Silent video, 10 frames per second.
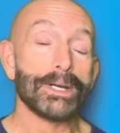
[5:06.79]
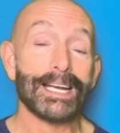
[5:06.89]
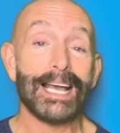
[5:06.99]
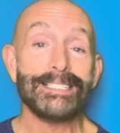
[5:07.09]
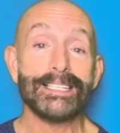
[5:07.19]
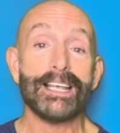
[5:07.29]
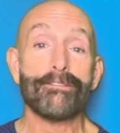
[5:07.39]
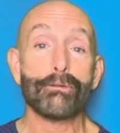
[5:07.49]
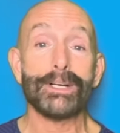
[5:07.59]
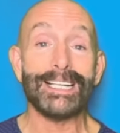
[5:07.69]
And I did that
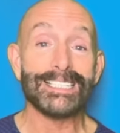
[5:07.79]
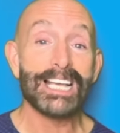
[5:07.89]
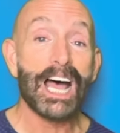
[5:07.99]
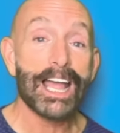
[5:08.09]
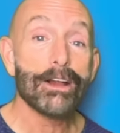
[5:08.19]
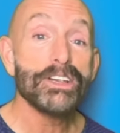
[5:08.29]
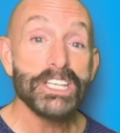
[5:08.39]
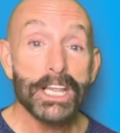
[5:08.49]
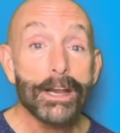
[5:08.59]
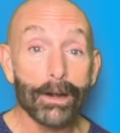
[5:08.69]
for an entire
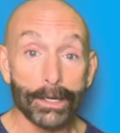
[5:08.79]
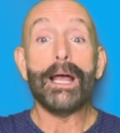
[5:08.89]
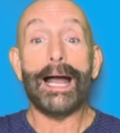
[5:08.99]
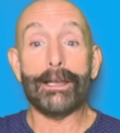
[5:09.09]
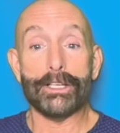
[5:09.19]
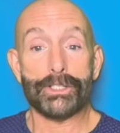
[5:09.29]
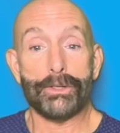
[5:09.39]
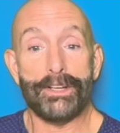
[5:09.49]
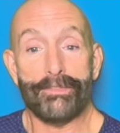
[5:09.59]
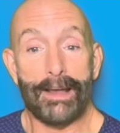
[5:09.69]
year. I lost
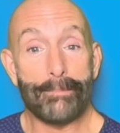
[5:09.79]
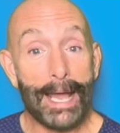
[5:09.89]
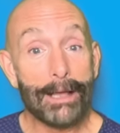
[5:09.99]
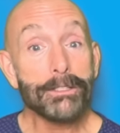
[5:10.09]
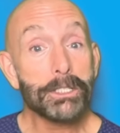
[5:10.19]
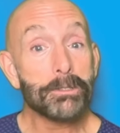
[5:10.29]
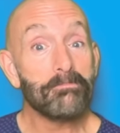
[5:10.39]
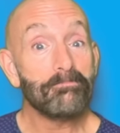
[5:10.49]
thirty-five pounds.